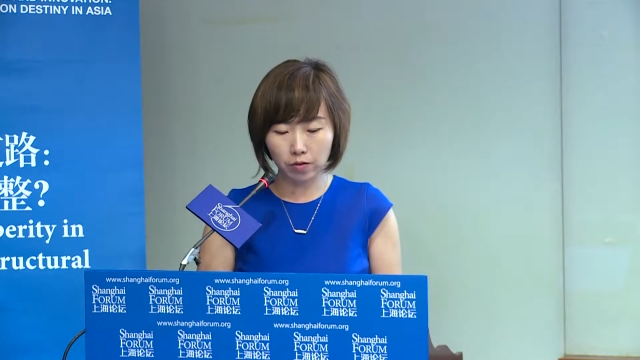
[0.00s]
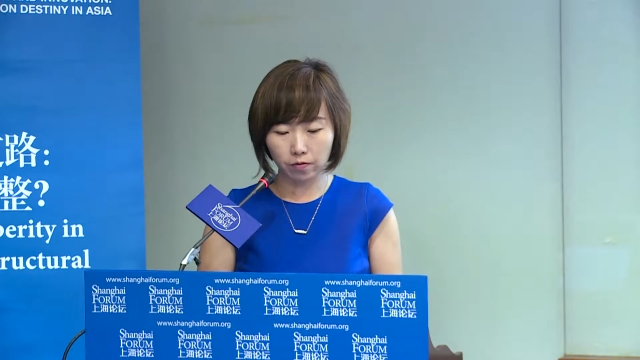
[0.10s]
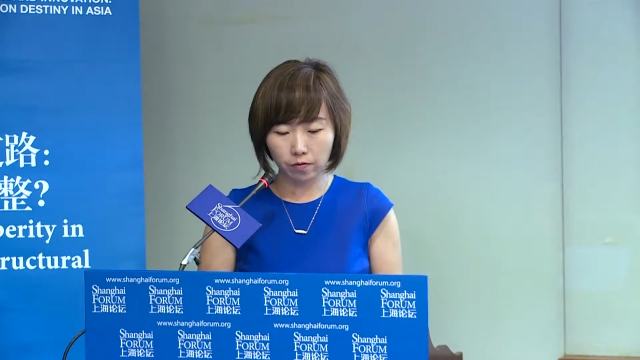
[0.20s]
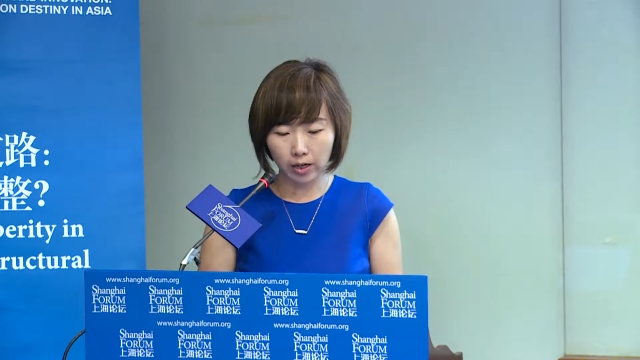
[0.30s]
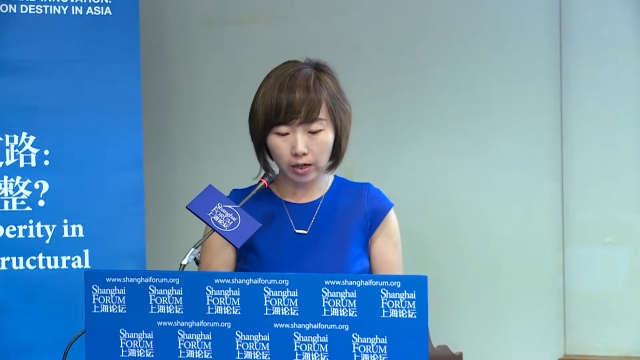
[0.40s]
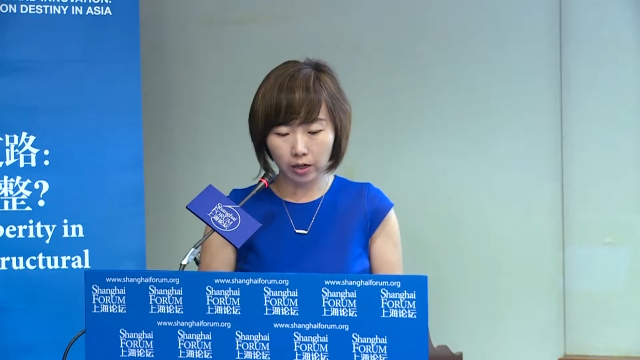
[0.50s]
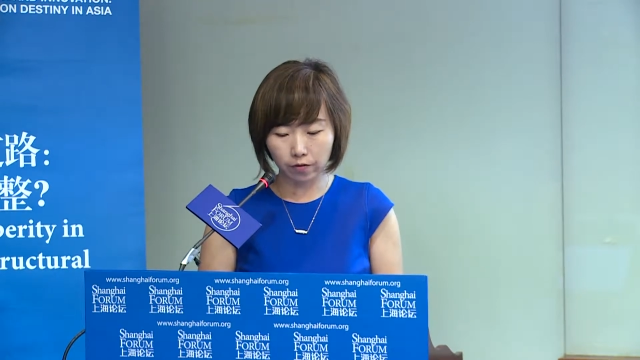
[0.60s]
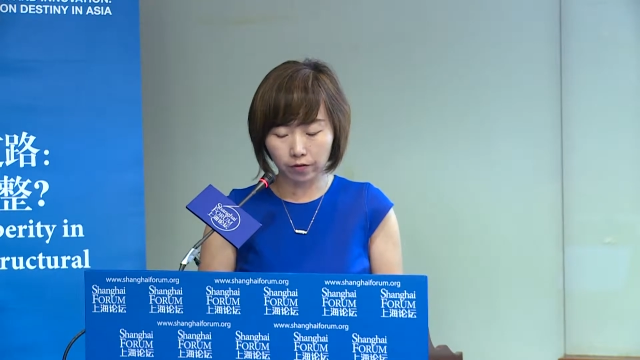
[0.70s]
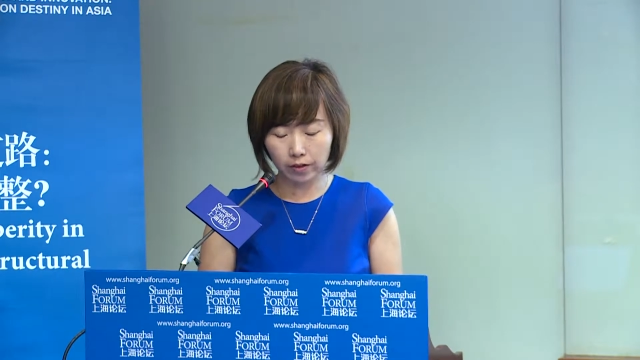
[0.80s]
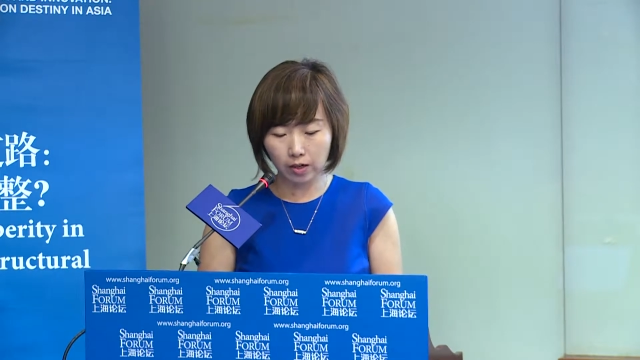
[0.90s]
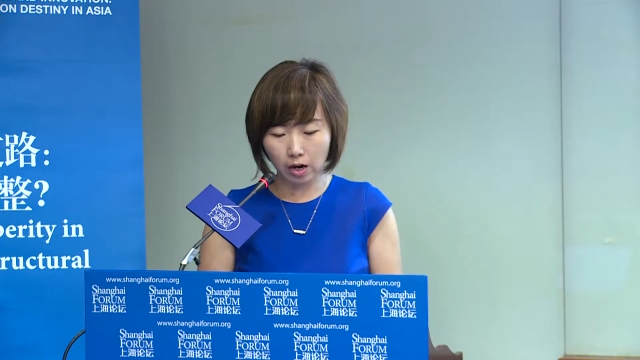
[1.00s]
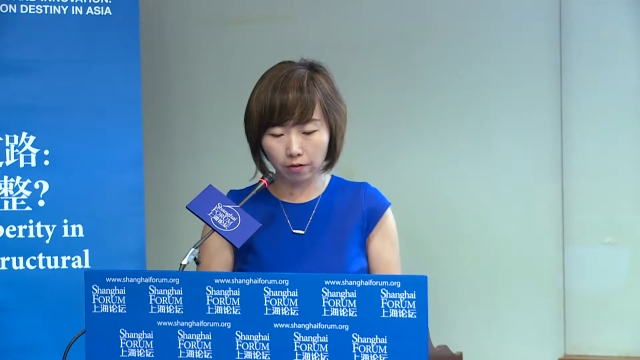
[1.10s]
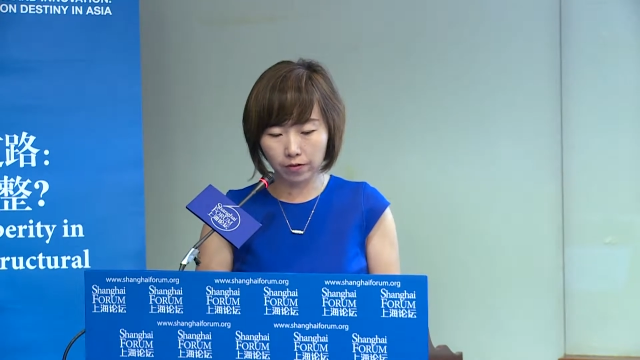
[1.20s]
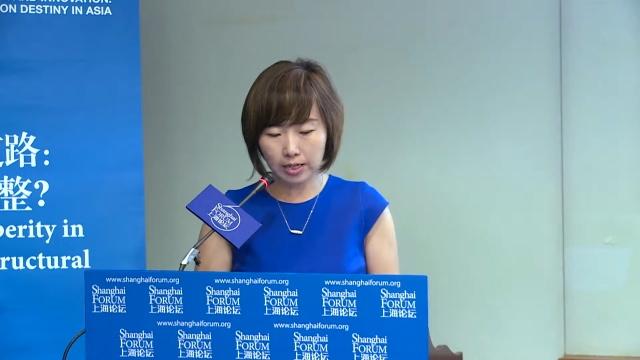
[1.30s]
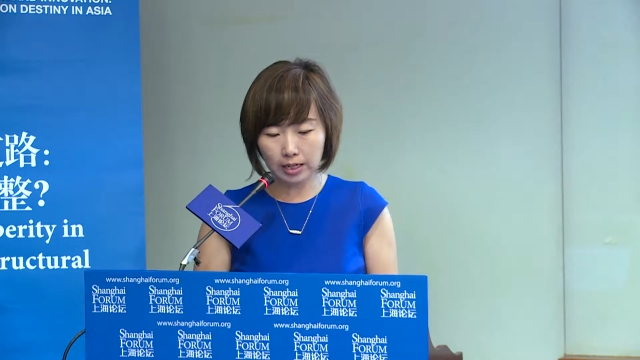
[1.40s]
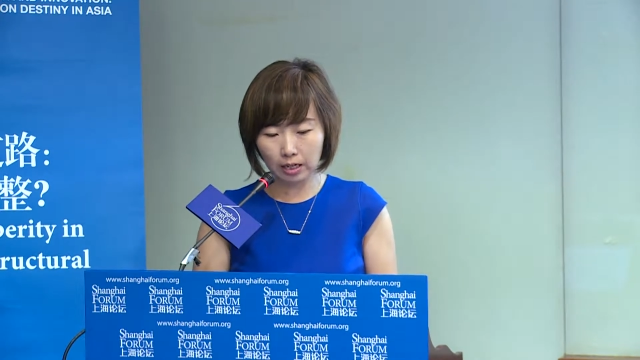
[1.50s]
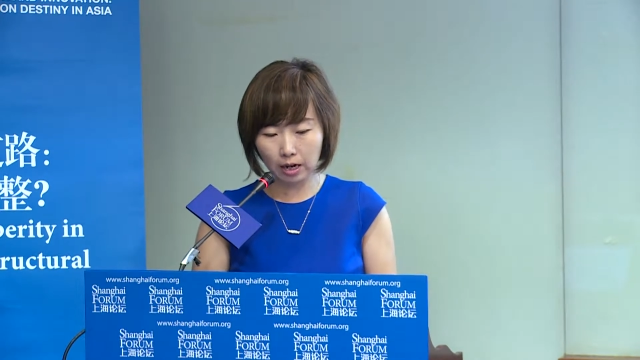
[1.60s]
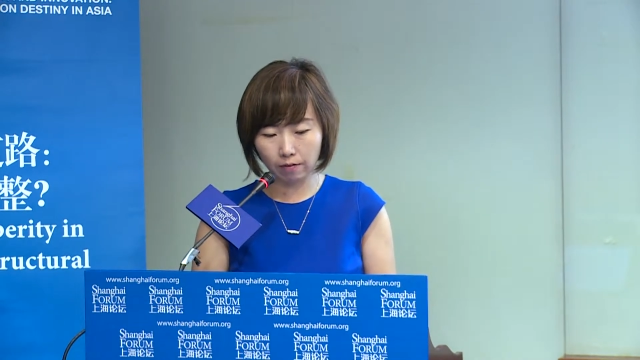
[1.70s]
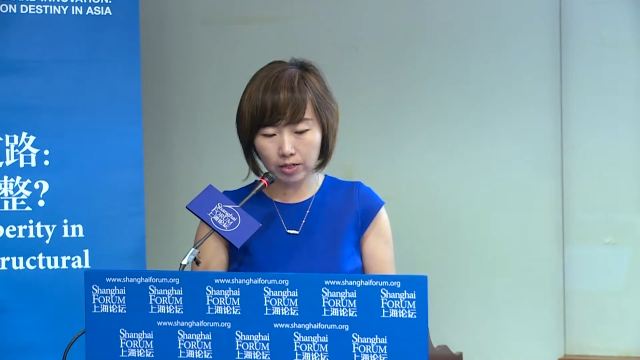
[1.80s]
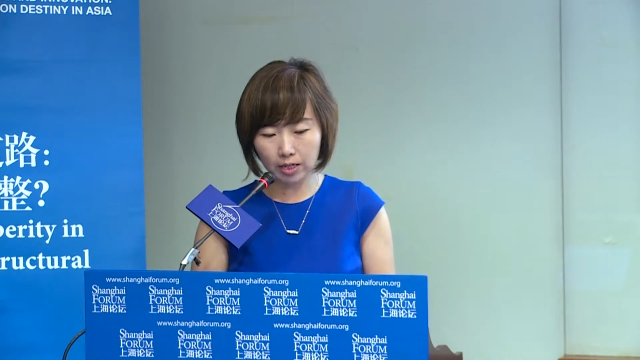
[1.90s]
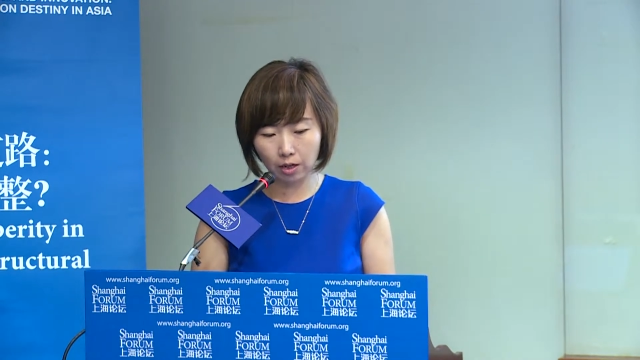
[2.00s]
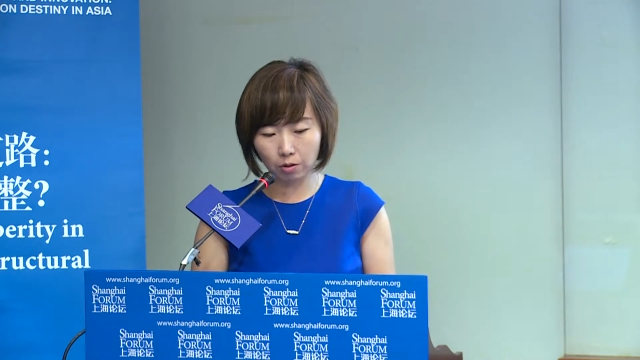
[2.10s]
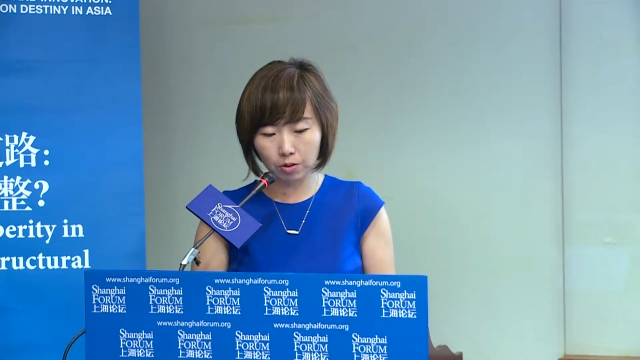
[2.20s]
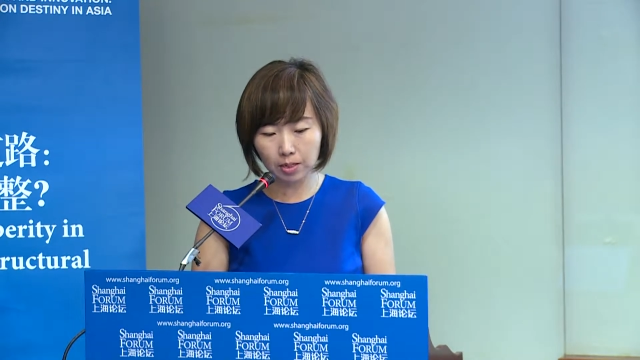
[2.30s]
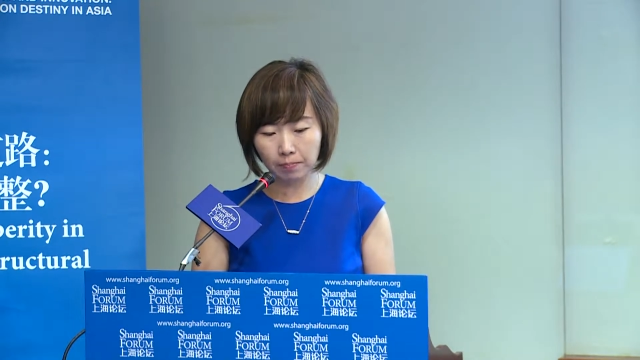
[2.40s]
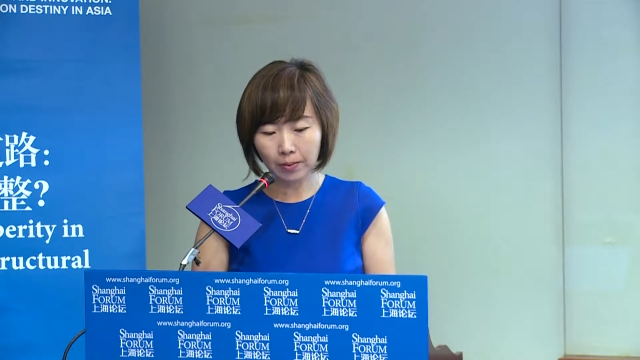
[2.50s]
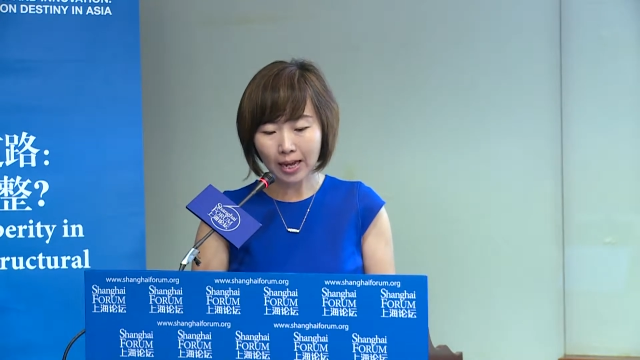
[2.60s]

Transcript: of skills.